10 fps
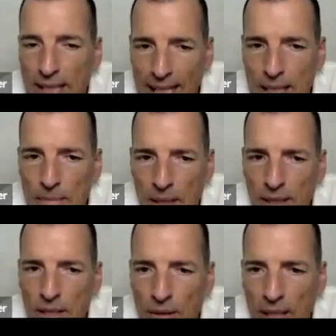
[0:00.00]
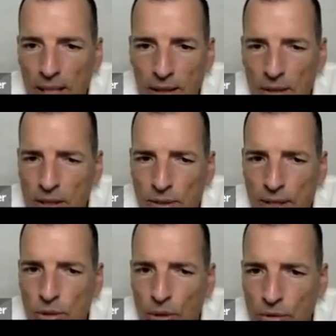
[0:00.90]
any market you like. You can
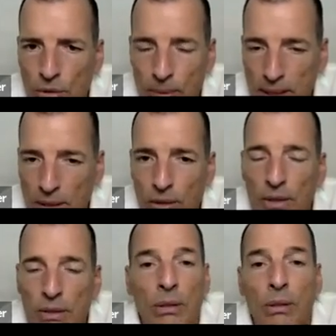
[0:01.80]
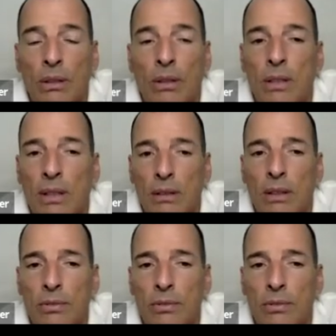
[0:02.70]
trade gold or Bitcoin or